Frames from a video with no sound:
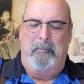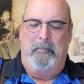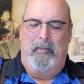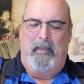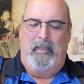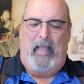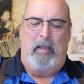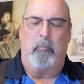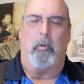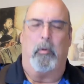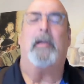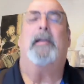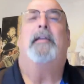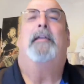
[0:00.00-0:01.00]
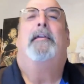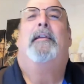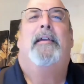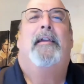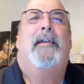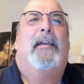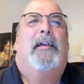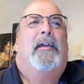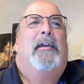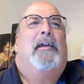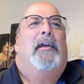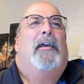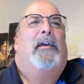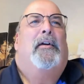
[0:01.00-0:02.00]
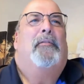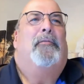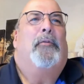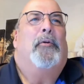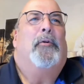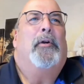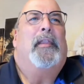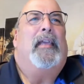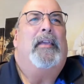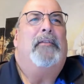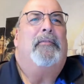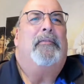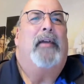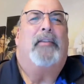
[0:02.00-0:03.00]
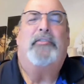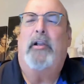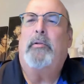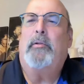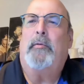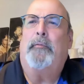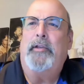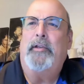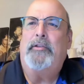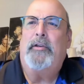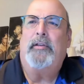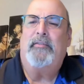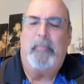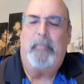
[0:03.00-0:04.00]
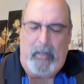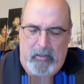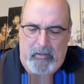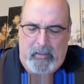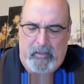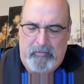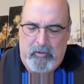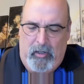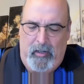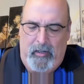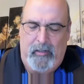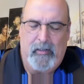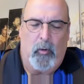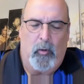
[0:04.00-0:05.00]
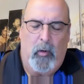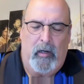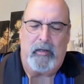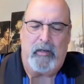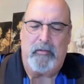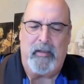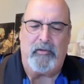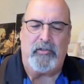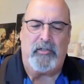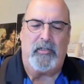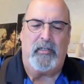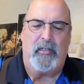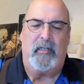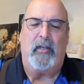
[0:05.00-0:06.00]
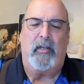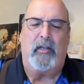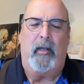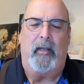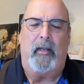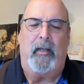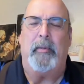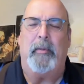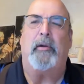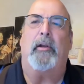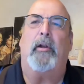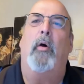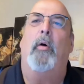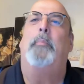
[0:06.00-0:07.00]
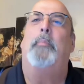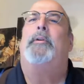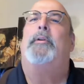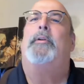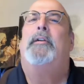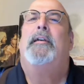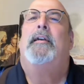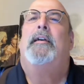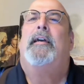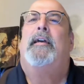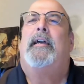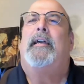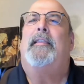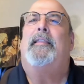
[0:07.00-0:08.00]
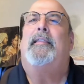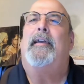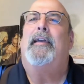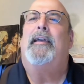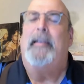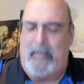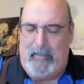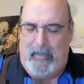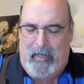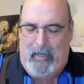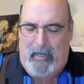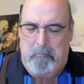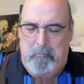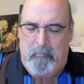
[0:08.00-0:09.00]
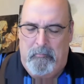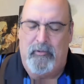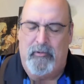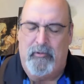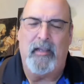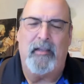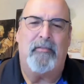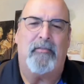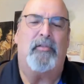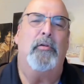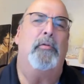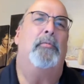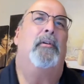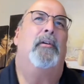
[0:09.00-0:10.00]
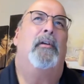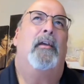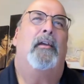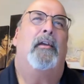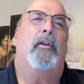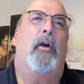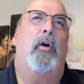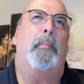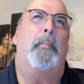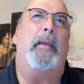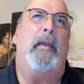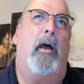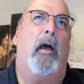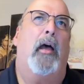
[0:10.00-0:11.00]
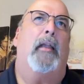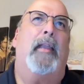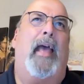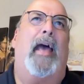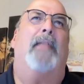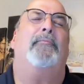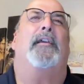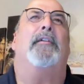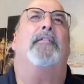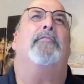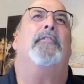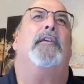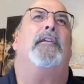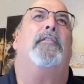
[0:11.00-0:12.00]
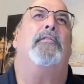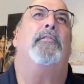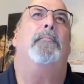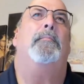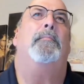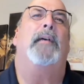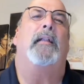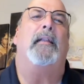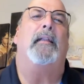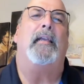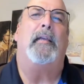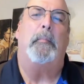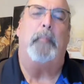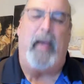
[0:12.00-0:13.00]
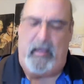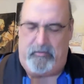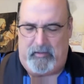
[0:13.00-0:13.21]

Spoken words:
I work for the Evangelical Free Church of America, started an organization called Immigrant Hope that seeks to go beyond advocacy to building capacity.